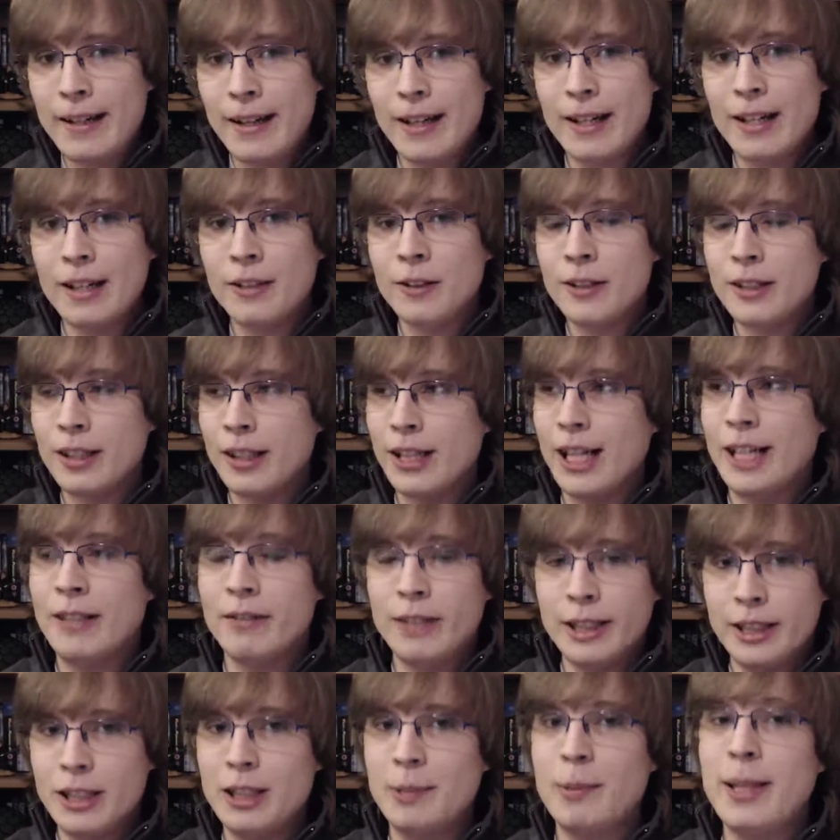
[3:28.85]
And I always like how
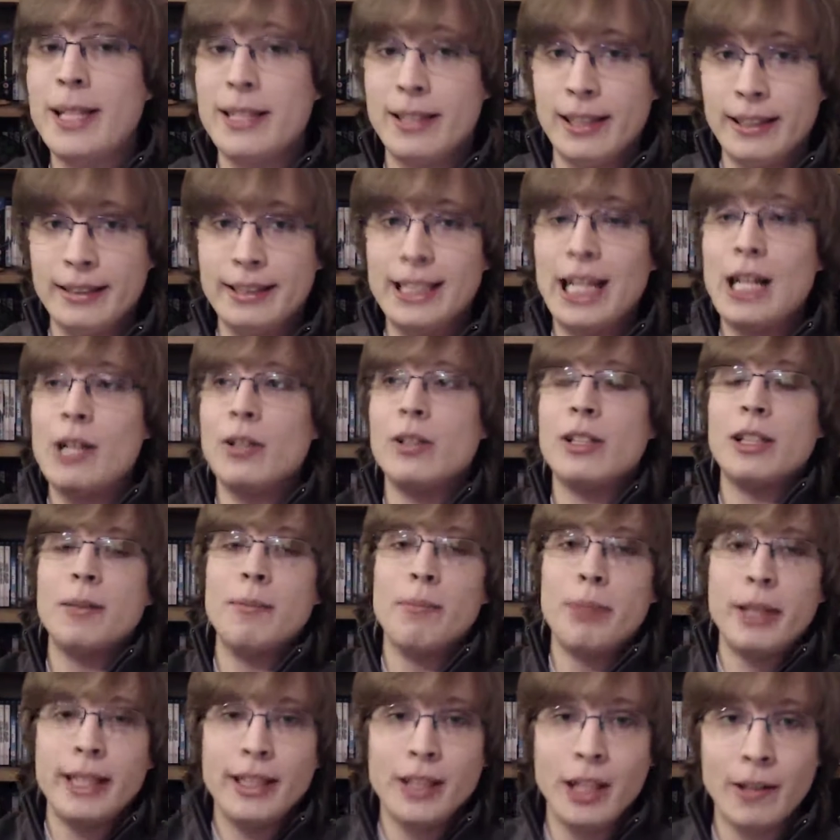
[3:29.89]
Ricky's basically now got
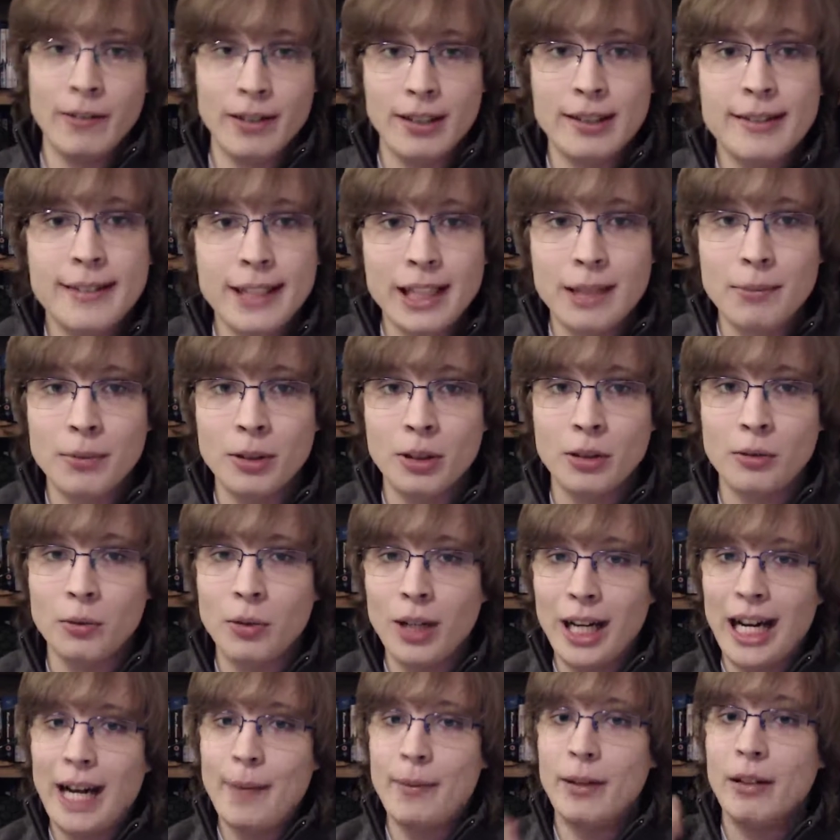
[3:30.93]
complete over the stigma of
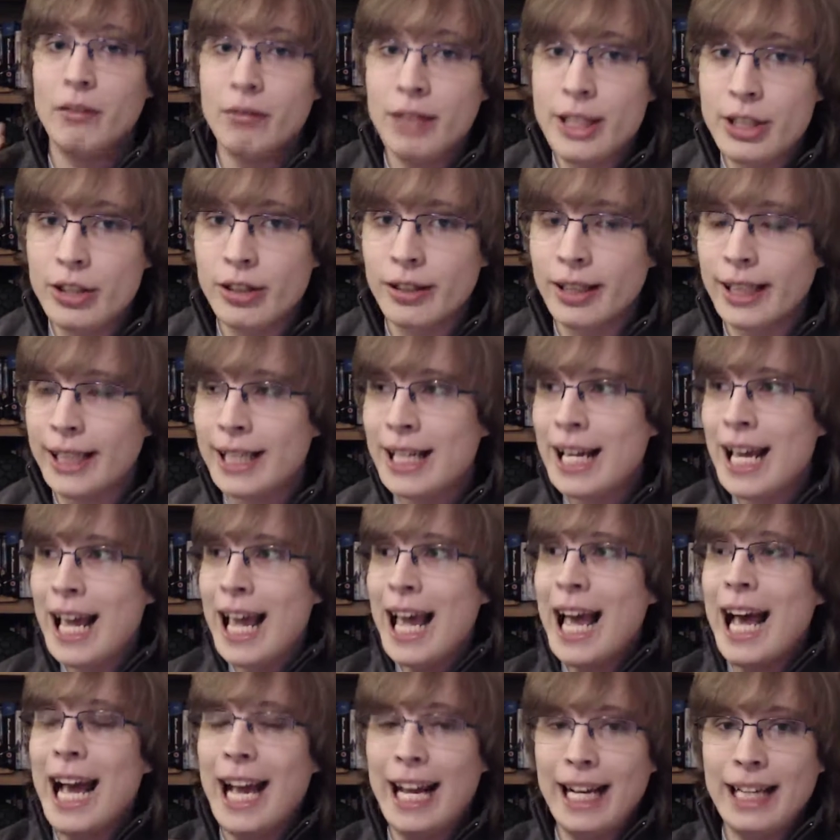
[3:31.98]
what happened originally,
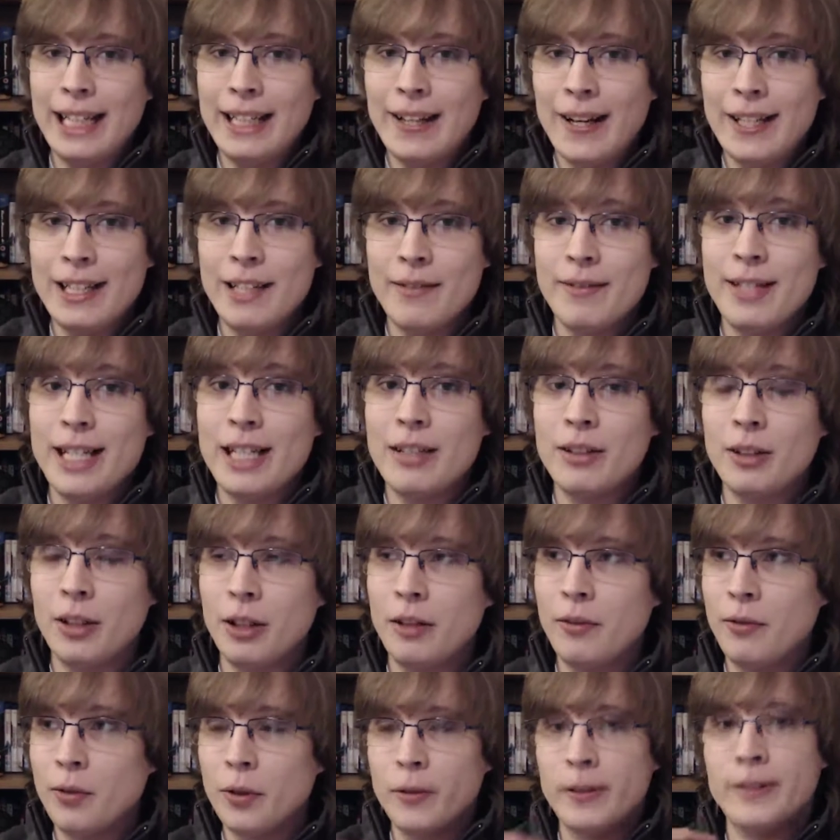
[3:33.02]
and kind of now going
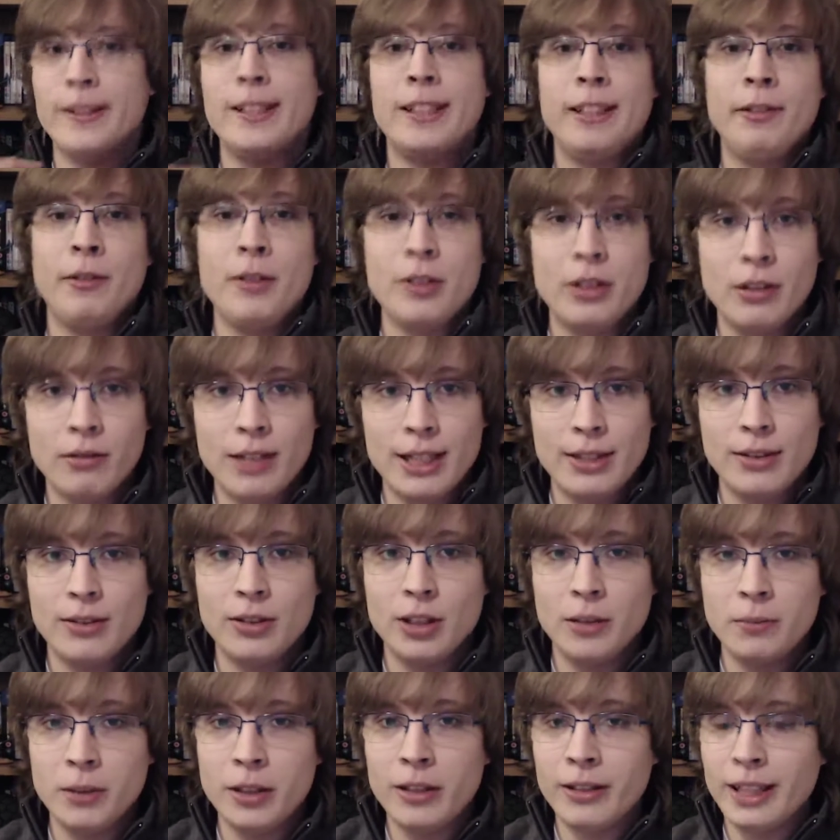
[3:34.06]
forward, like, he wants to race with
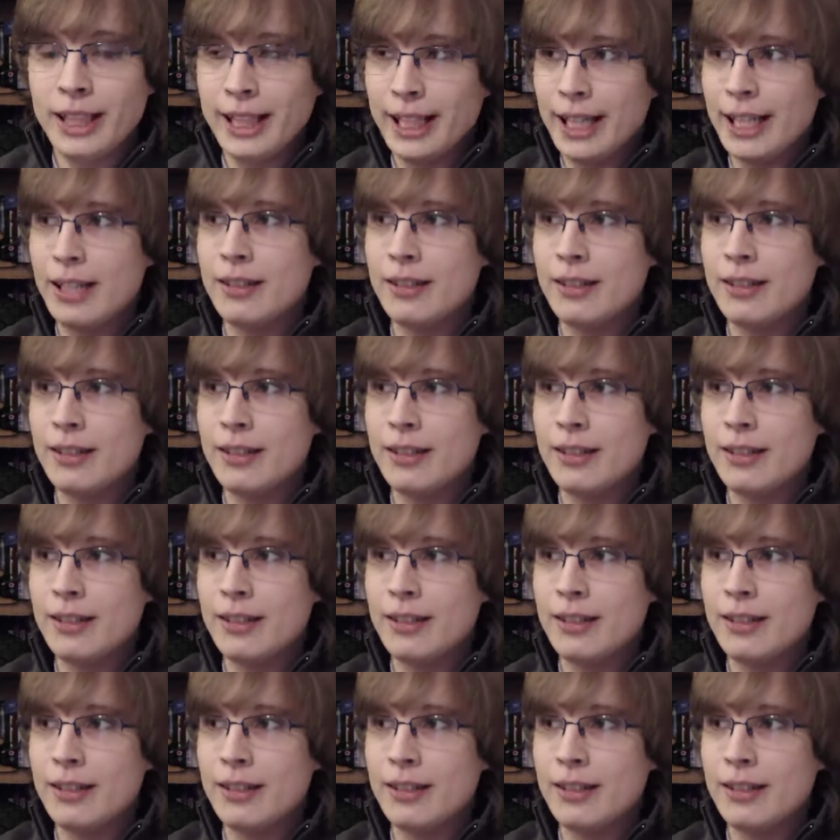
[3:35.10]
Tomoe again.